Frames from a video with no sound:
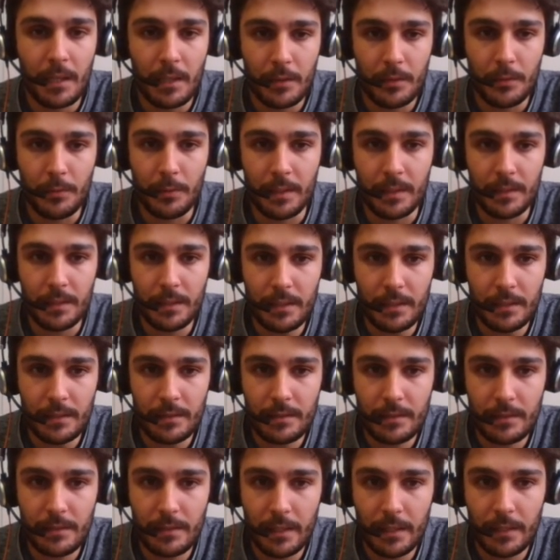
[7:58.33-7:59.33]
Doing
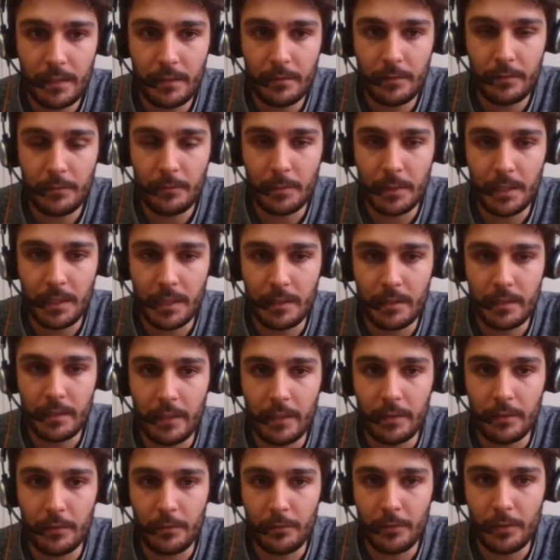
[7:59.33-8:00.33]
this, then we can
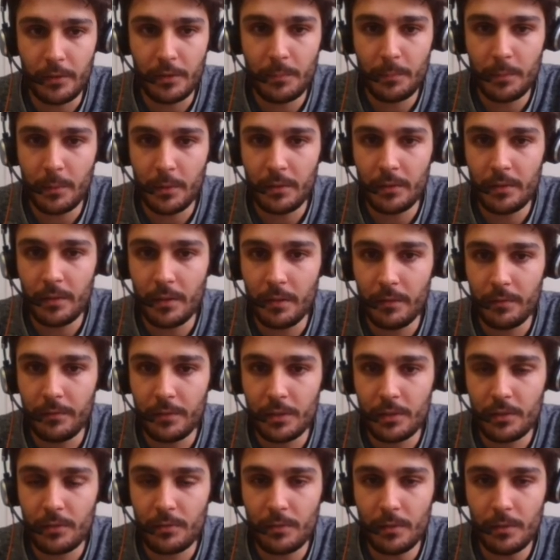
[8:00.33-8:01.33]
the first point of
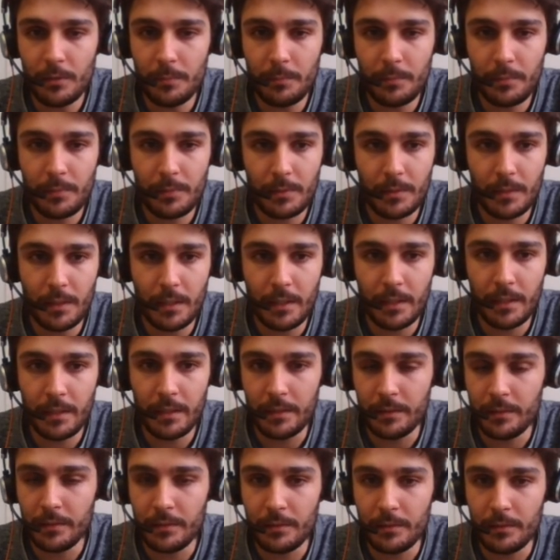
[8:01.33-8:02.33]
each group
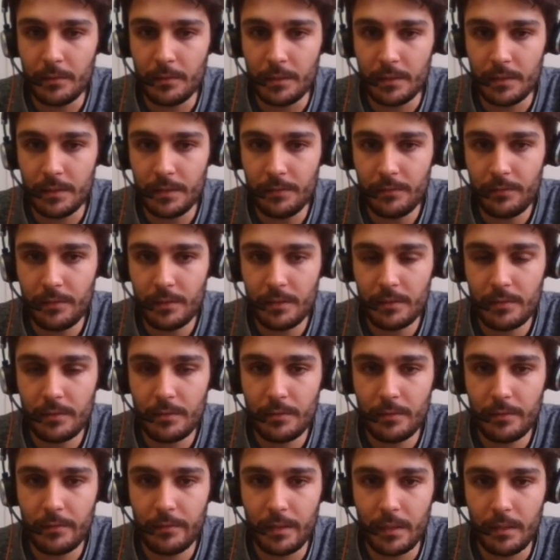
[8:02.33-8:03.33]
and do a difference
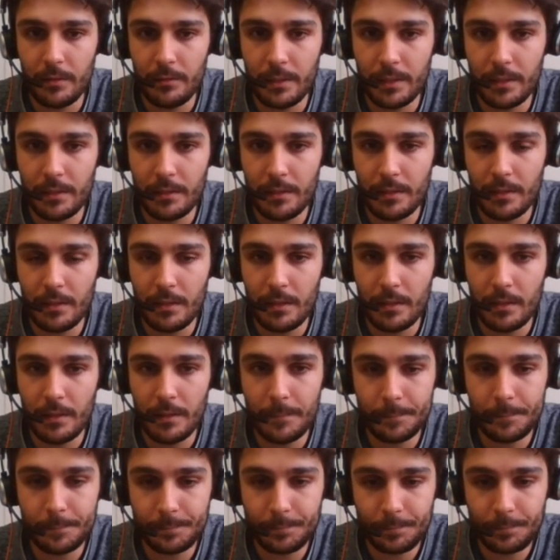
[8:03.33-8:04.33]
to evaluate
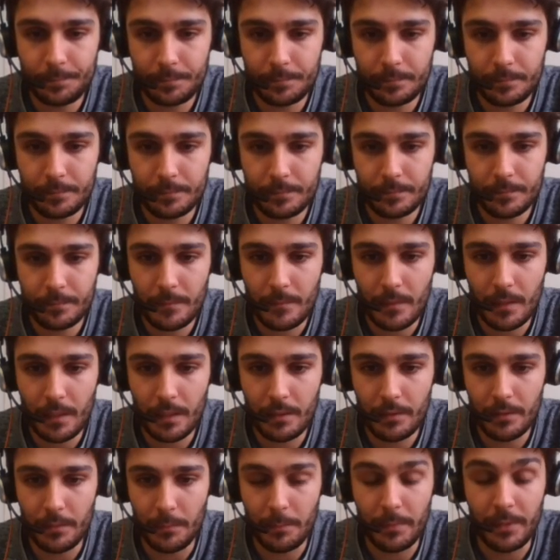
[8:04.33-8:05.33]

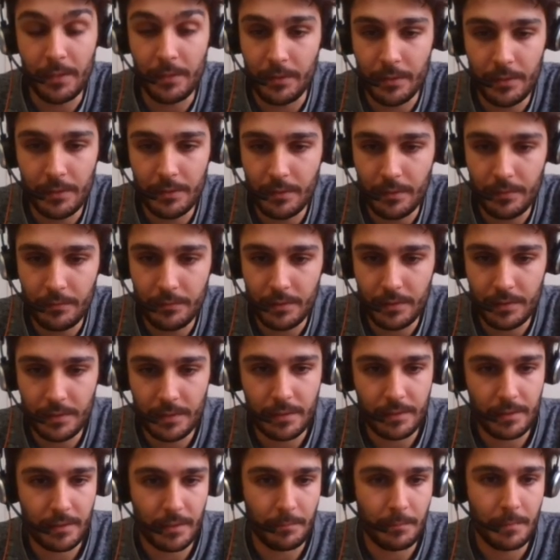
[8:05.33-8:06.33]
the period of the
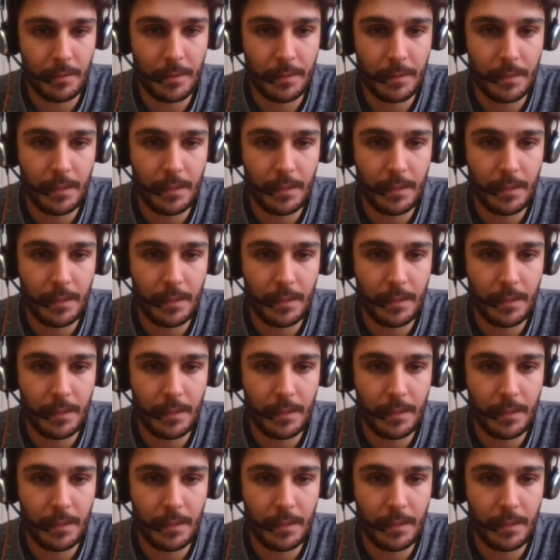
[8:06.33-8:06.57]
system.